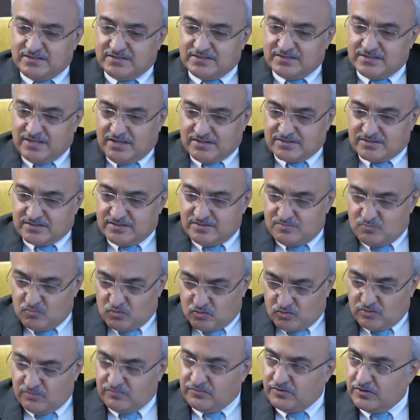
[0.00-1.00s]
is actually
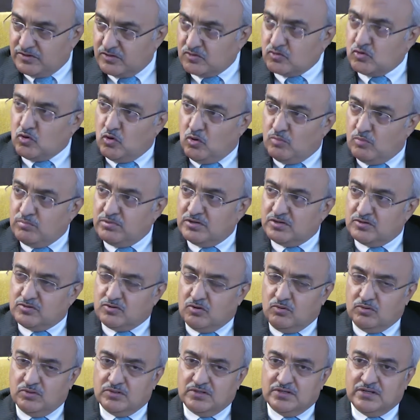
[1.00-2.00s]
more of a global
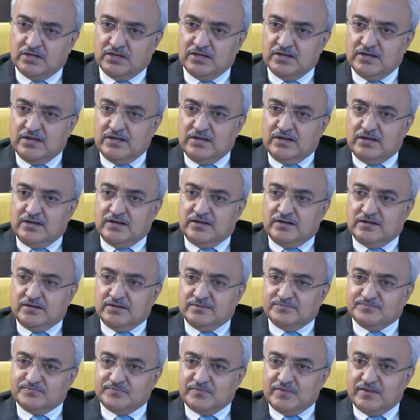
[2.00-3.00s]
role. Mm-hmm.
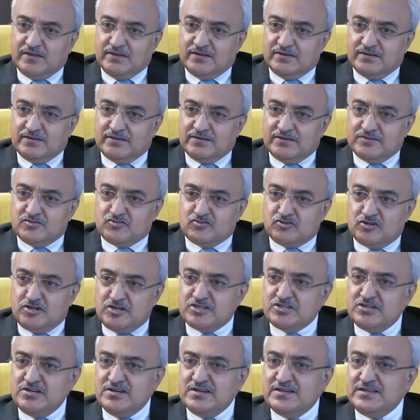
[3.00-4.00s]
Um, uh,
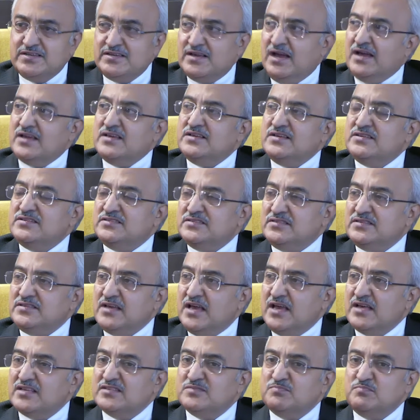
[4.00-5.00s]
traditionally,
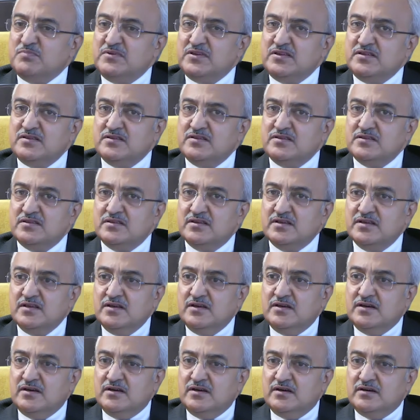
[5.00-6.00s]
IEC has been
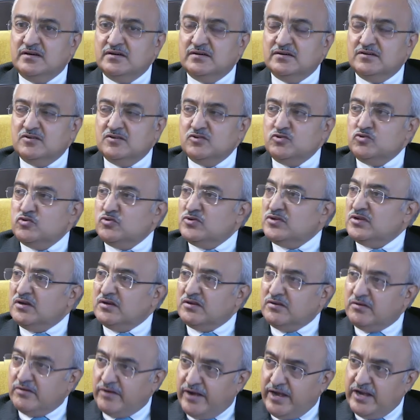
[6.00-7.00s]
uh, doing a
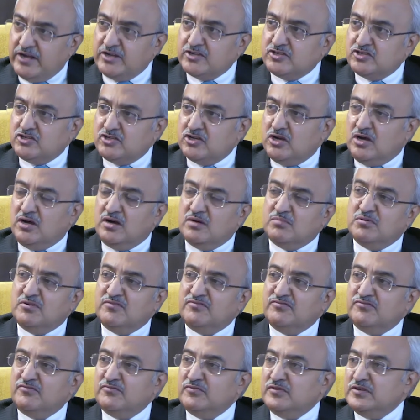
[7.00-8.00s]
great job
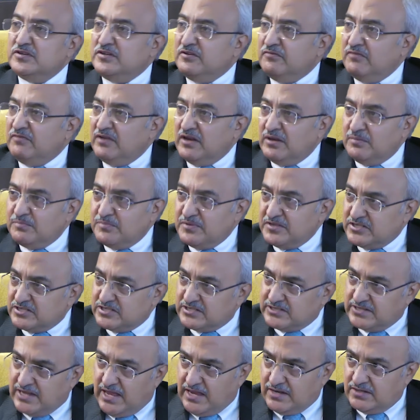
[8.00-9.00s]
of developing
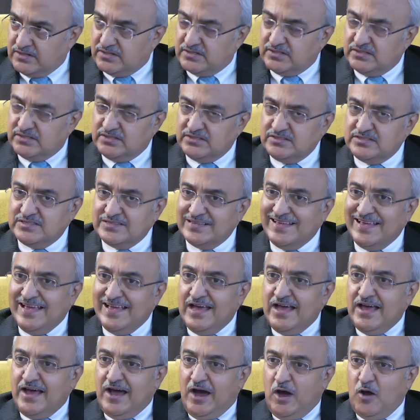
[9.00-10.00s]
standards.
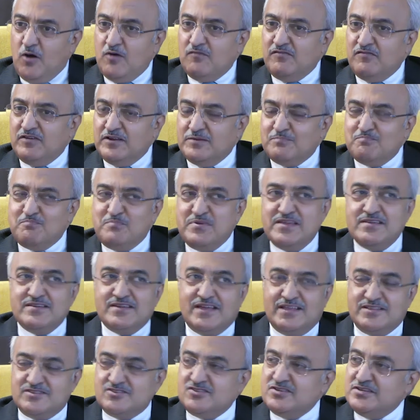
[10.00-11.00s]
However,
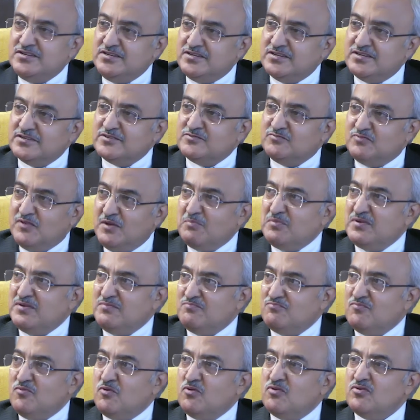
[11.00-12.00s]
being engineers, we have
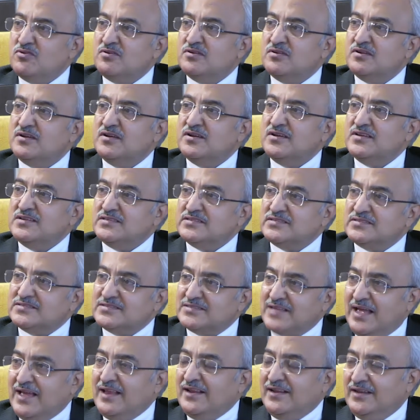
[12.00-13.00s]
been more
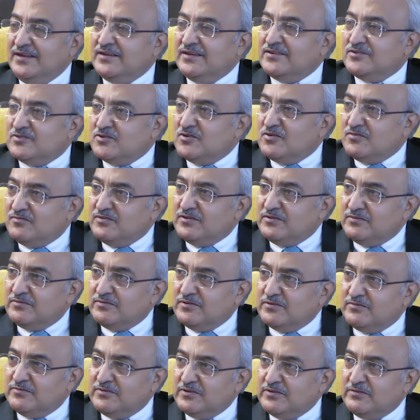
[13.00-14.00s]
silent. You
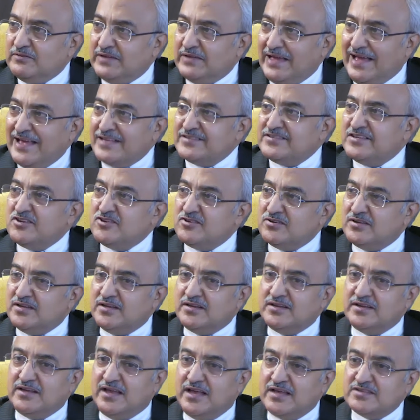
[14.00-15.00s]
know, as an uh,
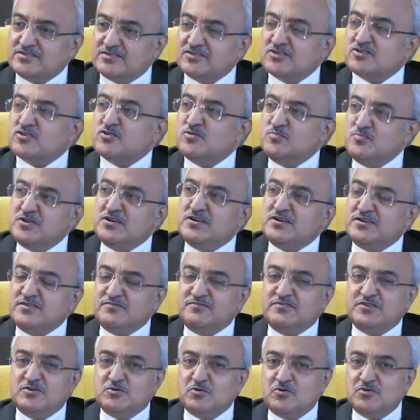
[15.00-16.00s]
as a community,
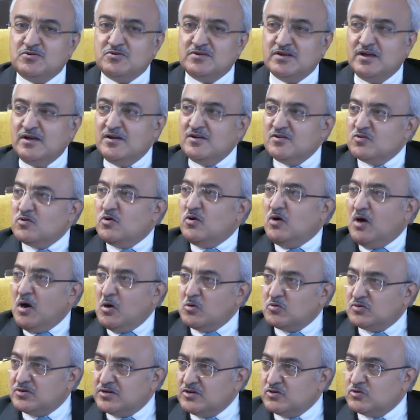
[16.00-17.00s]
we don't go
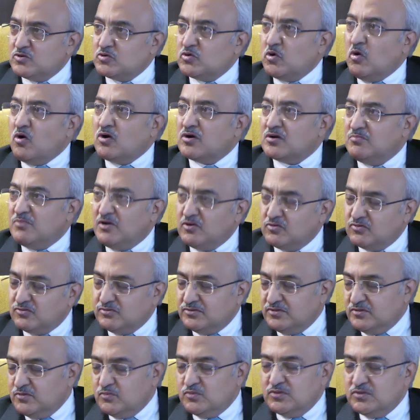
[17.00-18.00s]
out and talk about
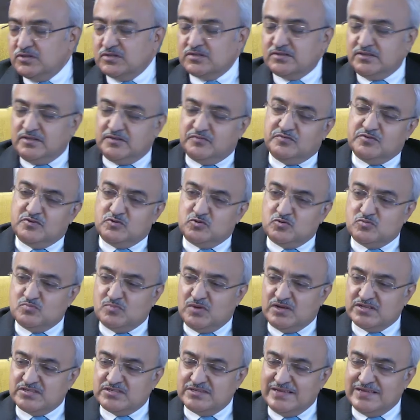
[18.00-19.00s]
yeah. the work that we do
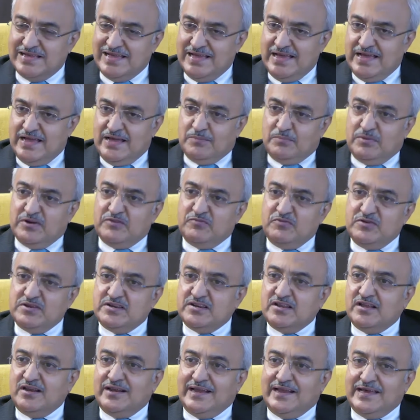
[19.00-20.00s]
much, but we
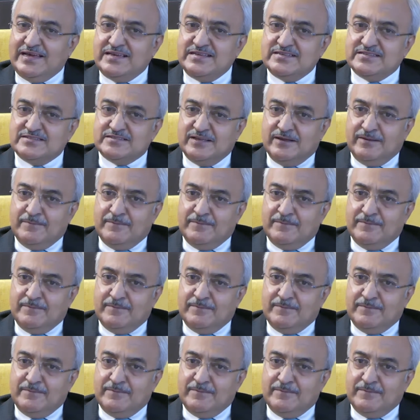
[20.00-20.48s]
realize